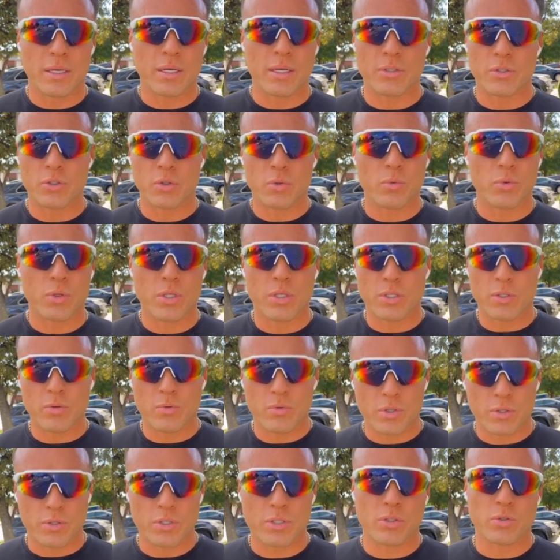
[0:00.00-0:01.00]
So really,
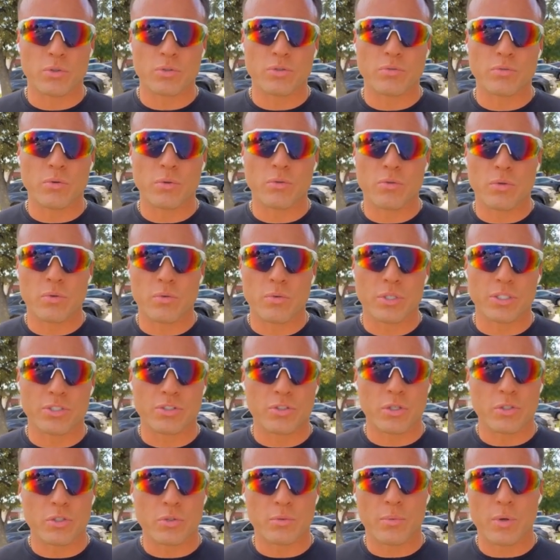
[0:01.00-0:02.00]
really useful for
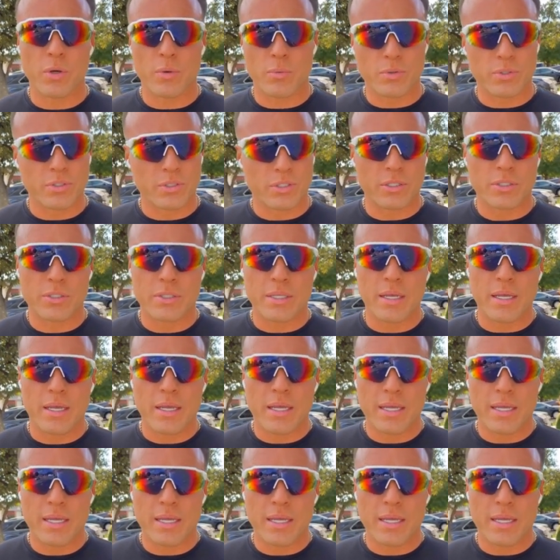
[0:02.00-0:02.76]
research purposes.